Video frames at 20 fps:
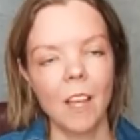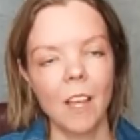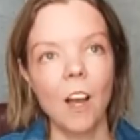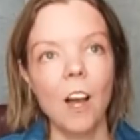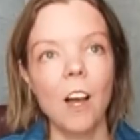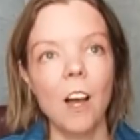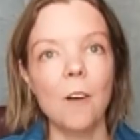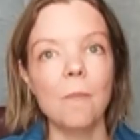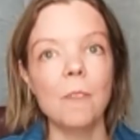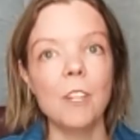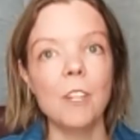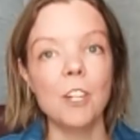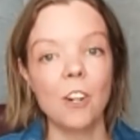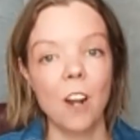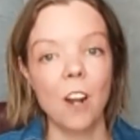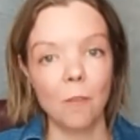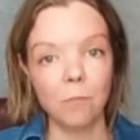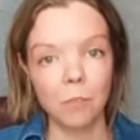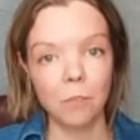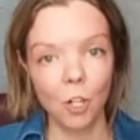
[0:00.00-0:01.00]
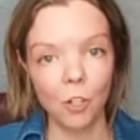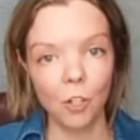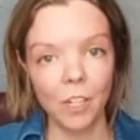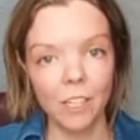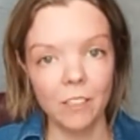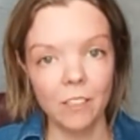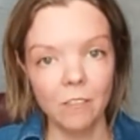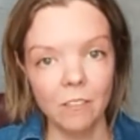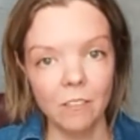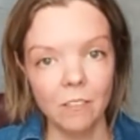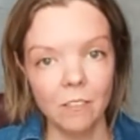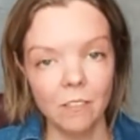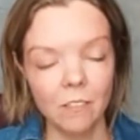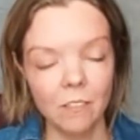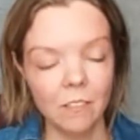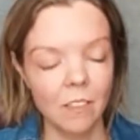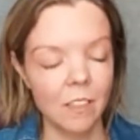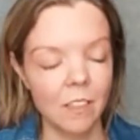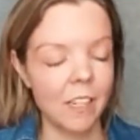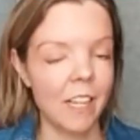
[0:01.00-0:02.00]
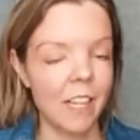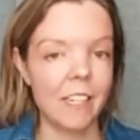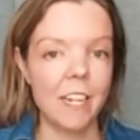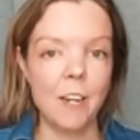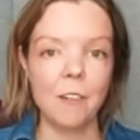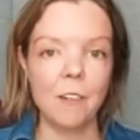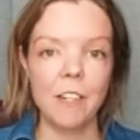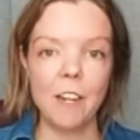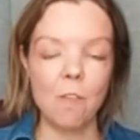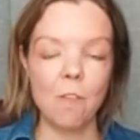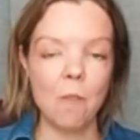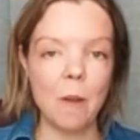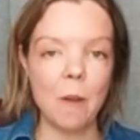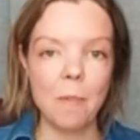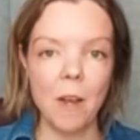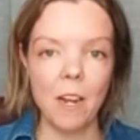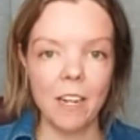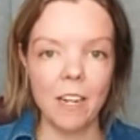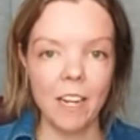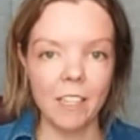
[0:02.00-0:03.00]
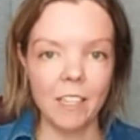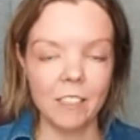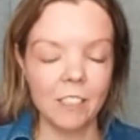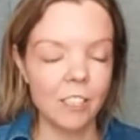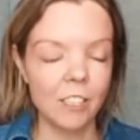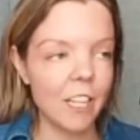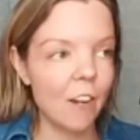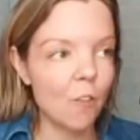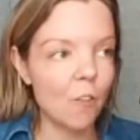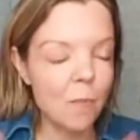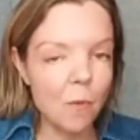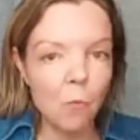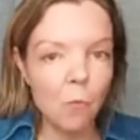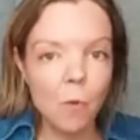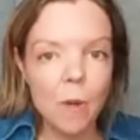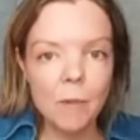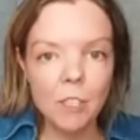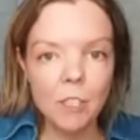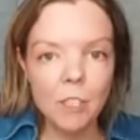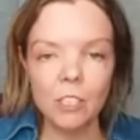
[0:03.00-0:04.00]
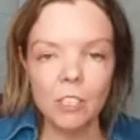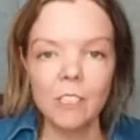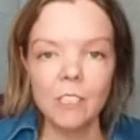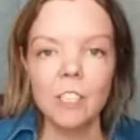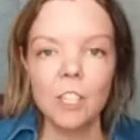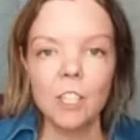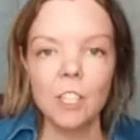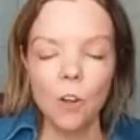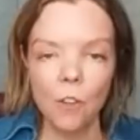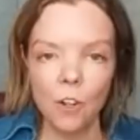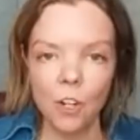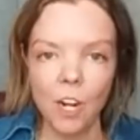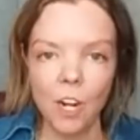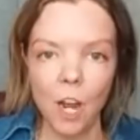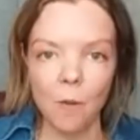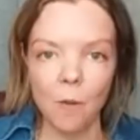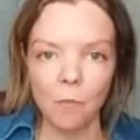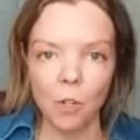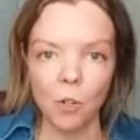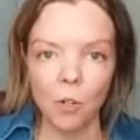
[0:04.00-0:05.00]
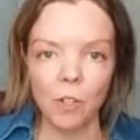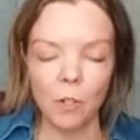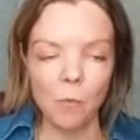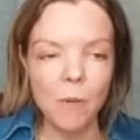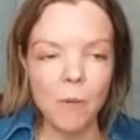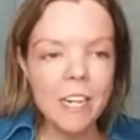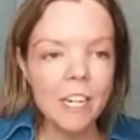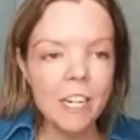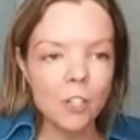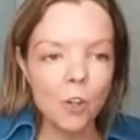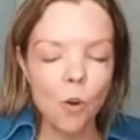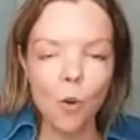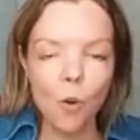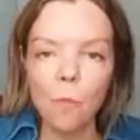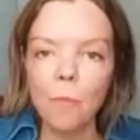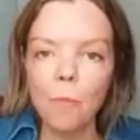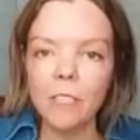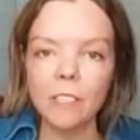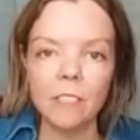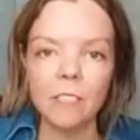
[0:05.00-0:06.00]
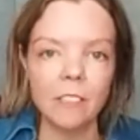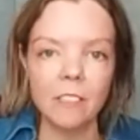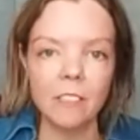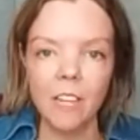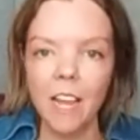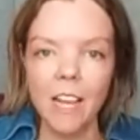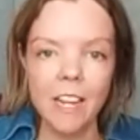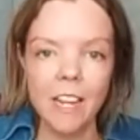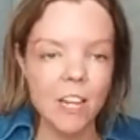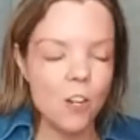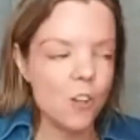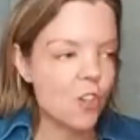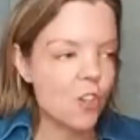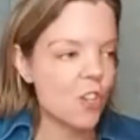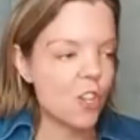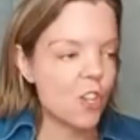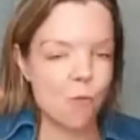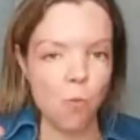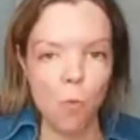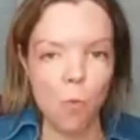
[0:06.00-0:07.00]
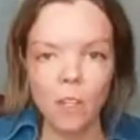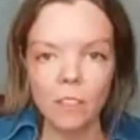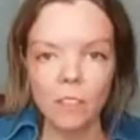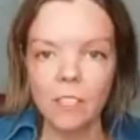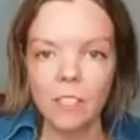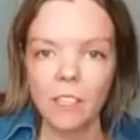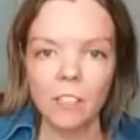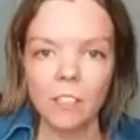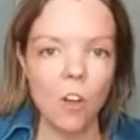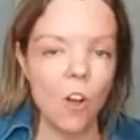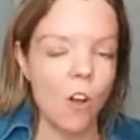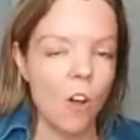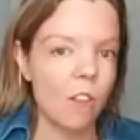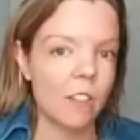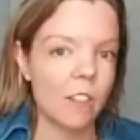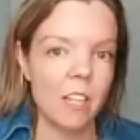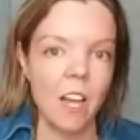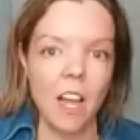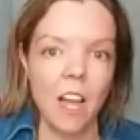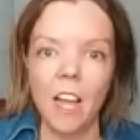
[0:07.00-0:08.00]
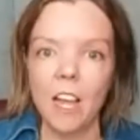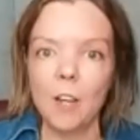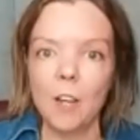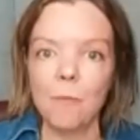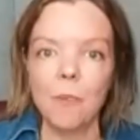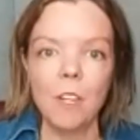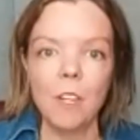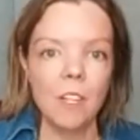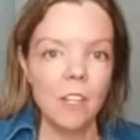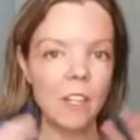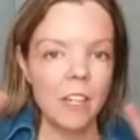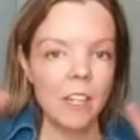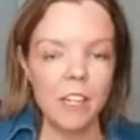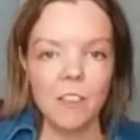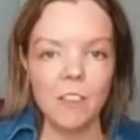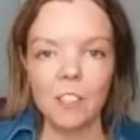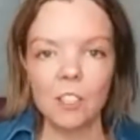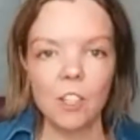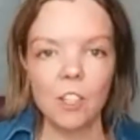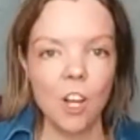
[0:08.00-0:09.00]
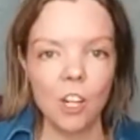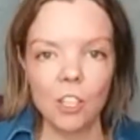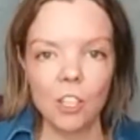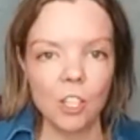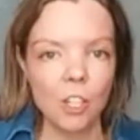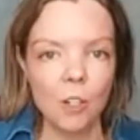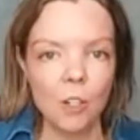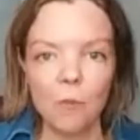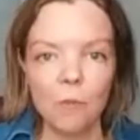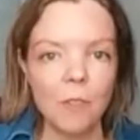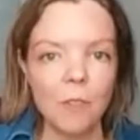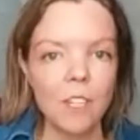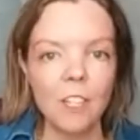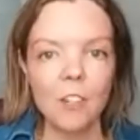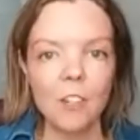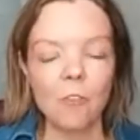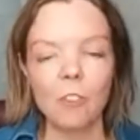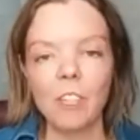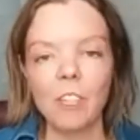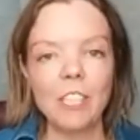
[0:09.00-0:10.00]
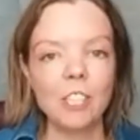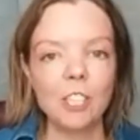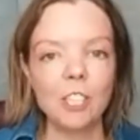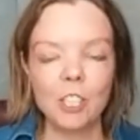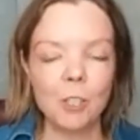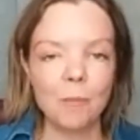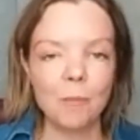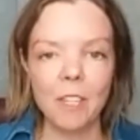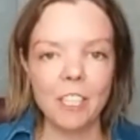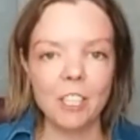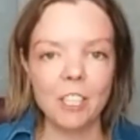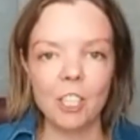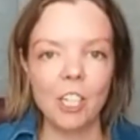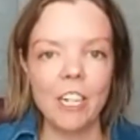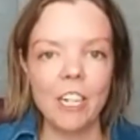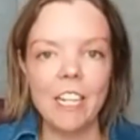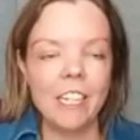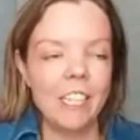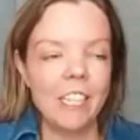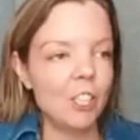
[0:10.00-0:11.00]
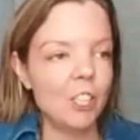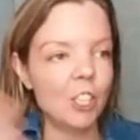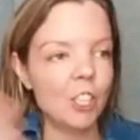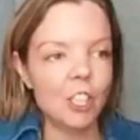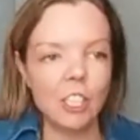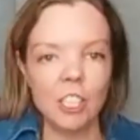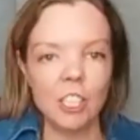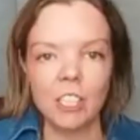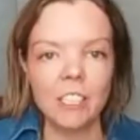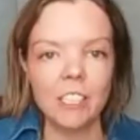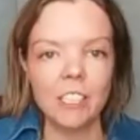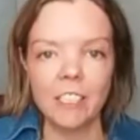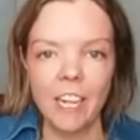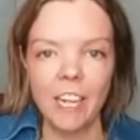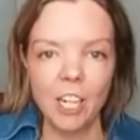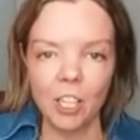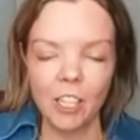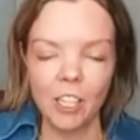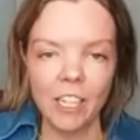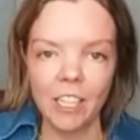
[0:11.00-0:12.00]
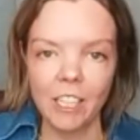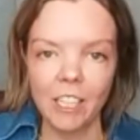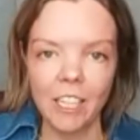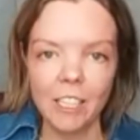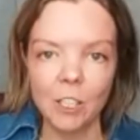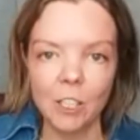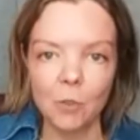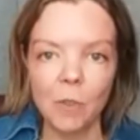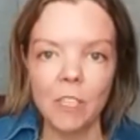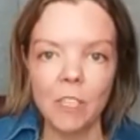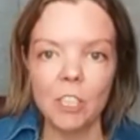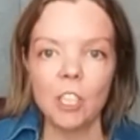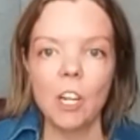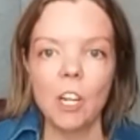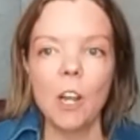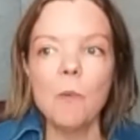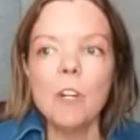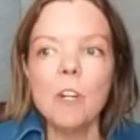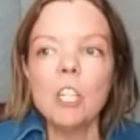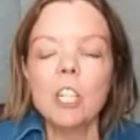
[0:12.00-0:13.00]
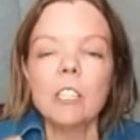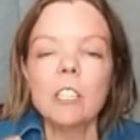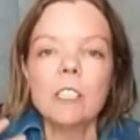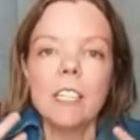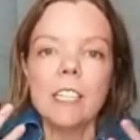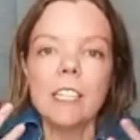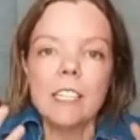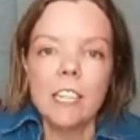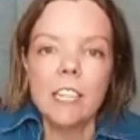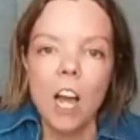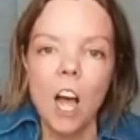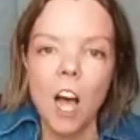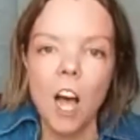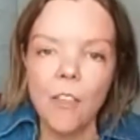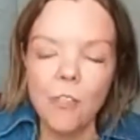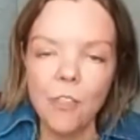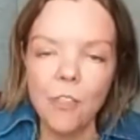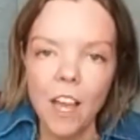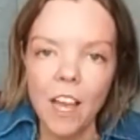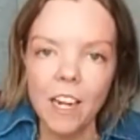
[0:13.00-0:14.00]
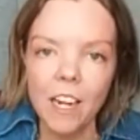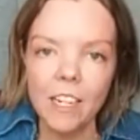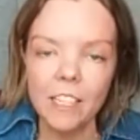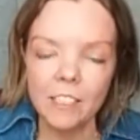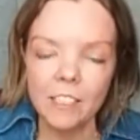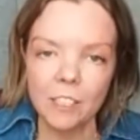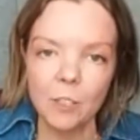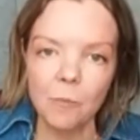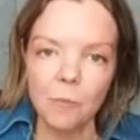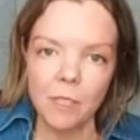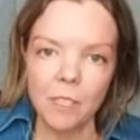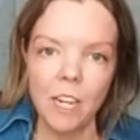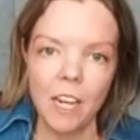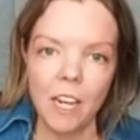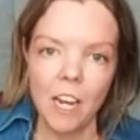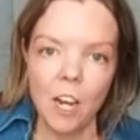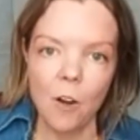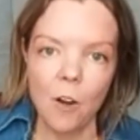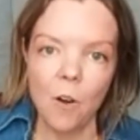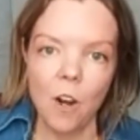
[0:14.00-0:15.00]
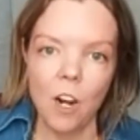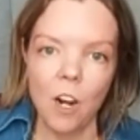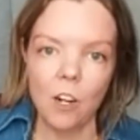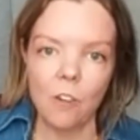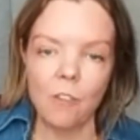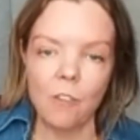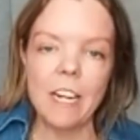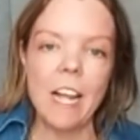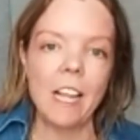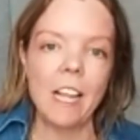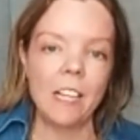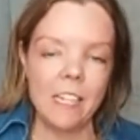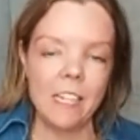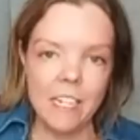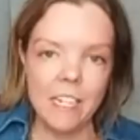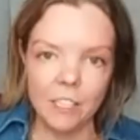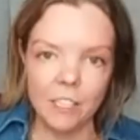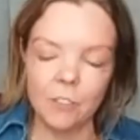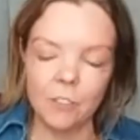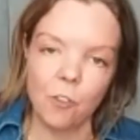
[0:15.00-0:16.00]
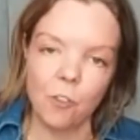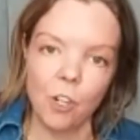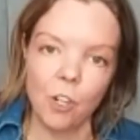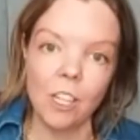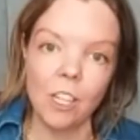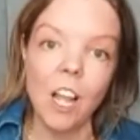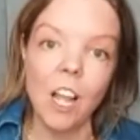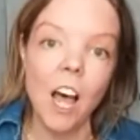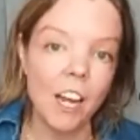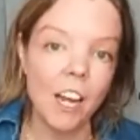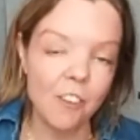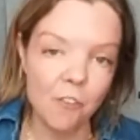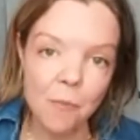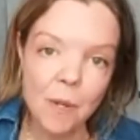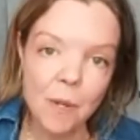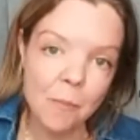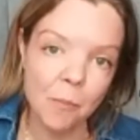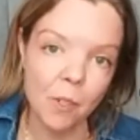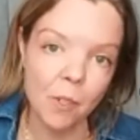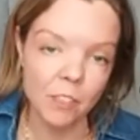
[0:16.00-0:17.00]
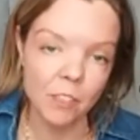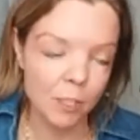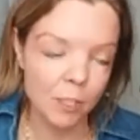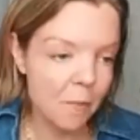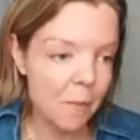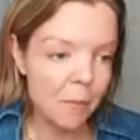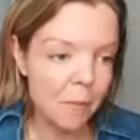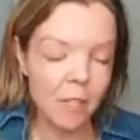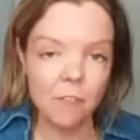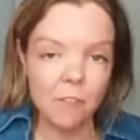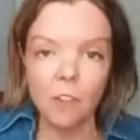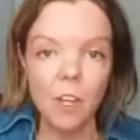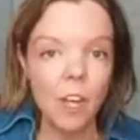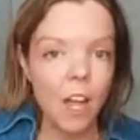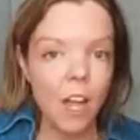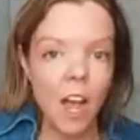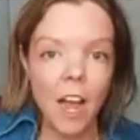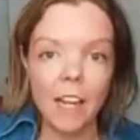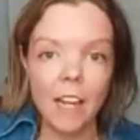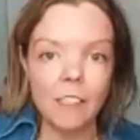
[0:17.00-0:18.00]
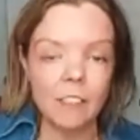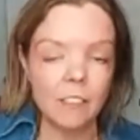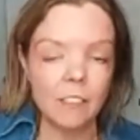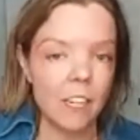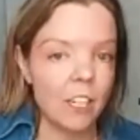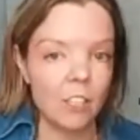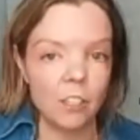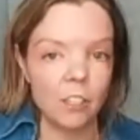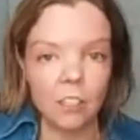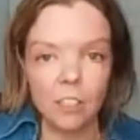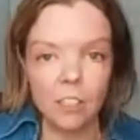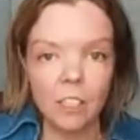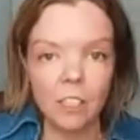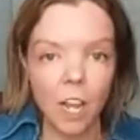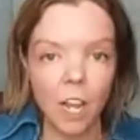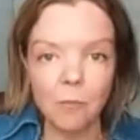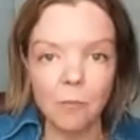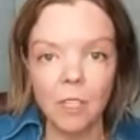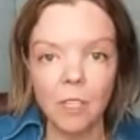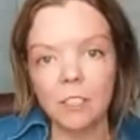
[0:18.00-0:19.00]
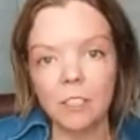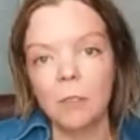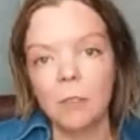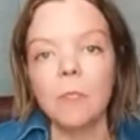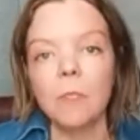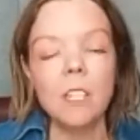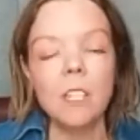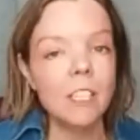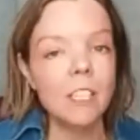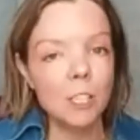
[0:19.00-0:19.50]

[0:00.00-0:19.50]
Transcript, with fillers: Um, you're not broken. Again, na- name of my podcast because every women just need to know they're not broken. We get told by society you should just want sex all the time in this long-term relationship that you're in, and you should just desire like a light switch. We just get taught that, and it's simply not how our reality is for a lot of people. Some people have high desires. God bless them.